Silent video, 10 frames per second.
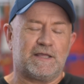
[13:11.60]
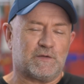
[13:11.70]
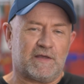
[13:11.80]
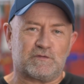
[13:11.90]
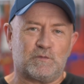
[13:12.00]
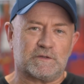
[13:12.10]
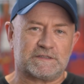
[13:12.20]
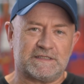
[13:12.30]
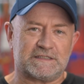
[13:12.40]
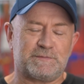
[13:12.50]
You'll have to
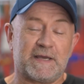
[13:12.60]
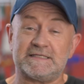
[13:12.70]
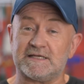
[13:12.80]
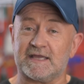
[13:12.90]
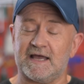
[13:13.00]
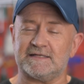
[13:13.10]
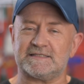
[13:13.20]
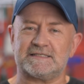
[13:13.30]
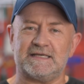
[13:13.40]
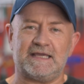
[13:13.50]
watch this space. I can't
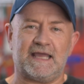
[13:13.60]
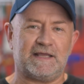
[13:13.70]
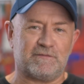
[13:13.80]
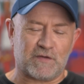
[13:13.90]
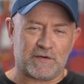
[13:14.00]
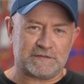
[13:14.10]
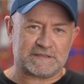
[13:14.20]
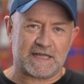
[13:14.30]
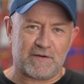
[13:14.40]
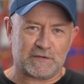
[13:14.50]
see any of
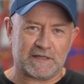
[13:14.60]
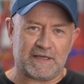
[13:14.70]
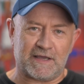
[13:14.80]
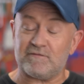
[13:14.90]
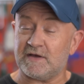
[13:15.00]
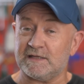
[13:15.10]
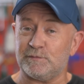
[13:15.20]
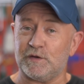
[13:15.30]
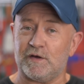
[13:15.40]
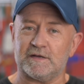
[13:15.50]
those currently
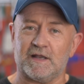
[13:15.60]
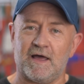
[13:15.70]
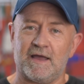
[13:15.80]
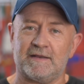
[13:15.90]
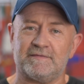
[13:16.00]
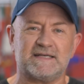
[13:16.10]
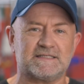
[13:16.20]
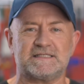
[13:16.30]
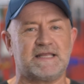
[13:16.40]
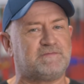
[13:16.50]
available online. They'll
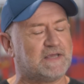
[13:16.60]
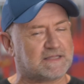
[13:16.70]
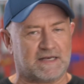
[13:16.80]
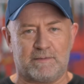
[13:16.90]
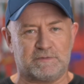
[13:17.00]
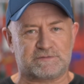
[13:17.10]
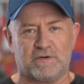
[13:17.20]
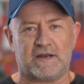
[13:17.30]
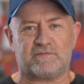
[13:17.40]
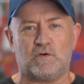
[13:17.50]
just have to get the numbers
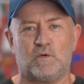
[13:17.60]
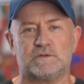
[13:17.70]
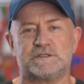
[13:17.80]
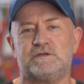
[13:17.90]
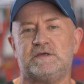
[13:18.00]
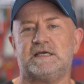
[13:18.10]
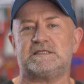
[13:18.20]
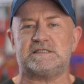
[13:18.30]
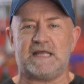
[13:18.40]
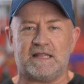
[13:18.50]
right, of course, to the
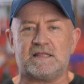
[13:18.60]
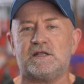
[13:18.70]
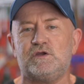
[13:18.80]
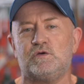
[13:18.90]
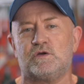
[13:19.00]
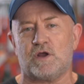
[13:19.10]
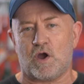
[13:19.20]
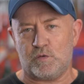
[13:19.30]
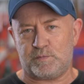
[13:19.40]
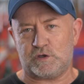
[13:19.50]
extent that you can
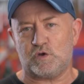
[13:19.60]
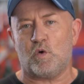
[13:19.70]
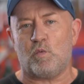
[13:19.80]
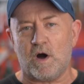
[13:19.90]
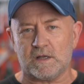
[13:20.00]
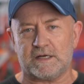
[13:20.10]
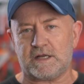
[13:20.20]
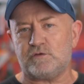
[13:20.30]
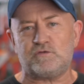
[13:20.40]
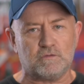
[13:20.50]
open your wallet
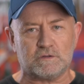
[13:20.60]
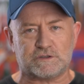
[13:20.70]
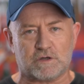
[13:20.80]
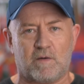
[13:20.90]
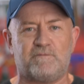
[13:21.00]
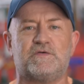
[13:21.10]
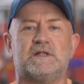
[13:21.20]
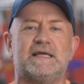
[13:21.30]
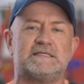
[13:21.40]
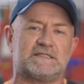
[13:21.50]
and do the job for
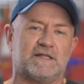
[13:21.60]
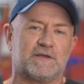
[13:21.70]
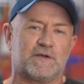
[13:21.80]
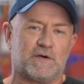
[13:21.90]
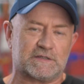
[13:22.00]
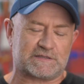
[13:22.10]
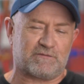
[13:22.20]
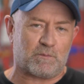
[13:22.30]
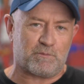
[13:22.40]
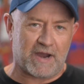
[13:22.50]
less than the cost
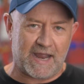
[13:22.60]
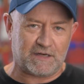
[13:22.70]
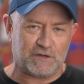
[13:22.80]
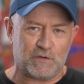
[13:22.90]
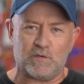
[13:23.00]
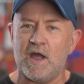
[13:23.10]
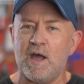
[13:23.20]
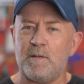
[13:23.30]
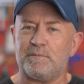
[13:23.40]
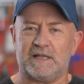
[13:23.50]
of a brand new
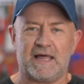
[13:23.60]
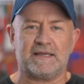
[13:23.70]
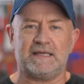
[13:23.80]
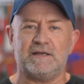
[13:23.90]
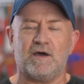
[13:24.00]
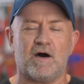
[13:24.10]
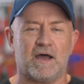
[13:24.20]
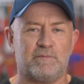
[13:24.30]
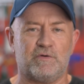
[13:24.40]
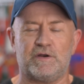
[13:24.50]
plug-in
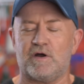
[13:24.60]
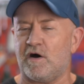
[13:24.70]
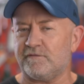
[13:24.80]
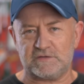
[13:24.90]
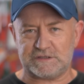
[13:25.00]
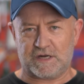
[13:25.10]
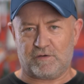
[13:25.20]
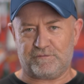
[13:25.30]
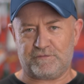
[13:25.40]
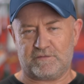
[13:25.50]
hybrid off the
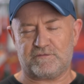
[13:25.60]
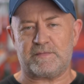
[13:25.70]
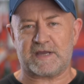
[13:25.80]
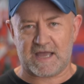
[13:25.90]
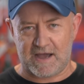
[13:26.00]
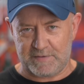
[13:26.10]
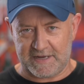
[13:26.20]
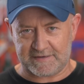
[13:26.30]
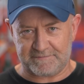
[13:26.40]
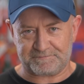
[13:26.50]
shelf from a car
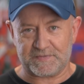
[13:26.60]
maker.